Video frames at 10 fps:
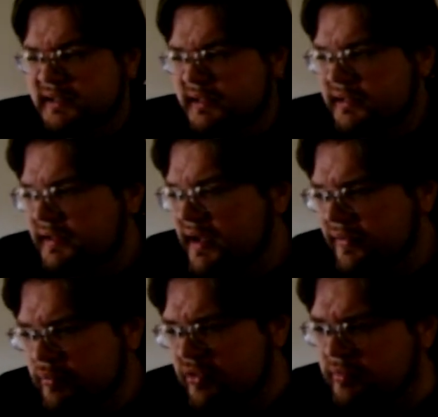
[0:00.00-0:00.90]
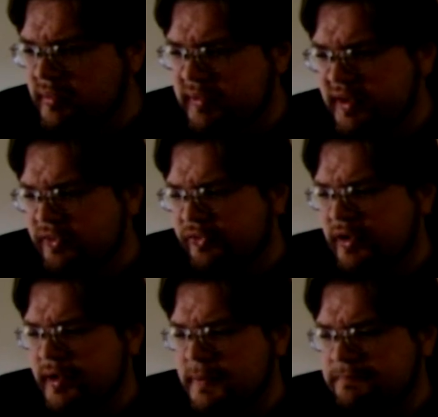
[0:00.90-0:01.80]
Now, the problem is
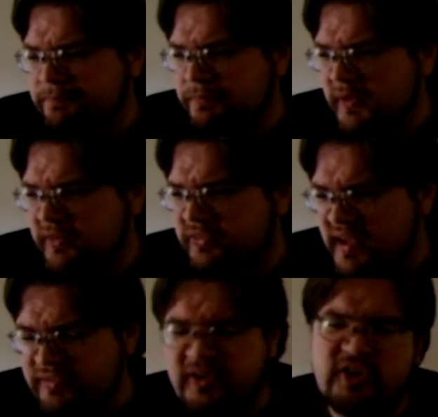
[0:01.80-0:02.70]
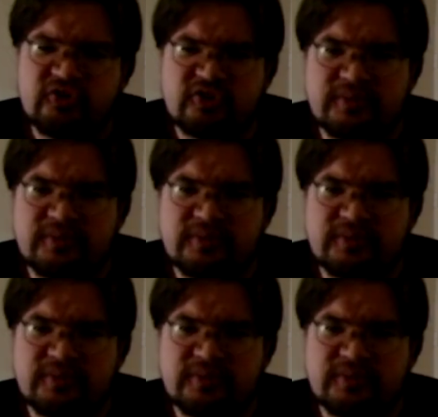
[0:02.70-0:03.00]
definition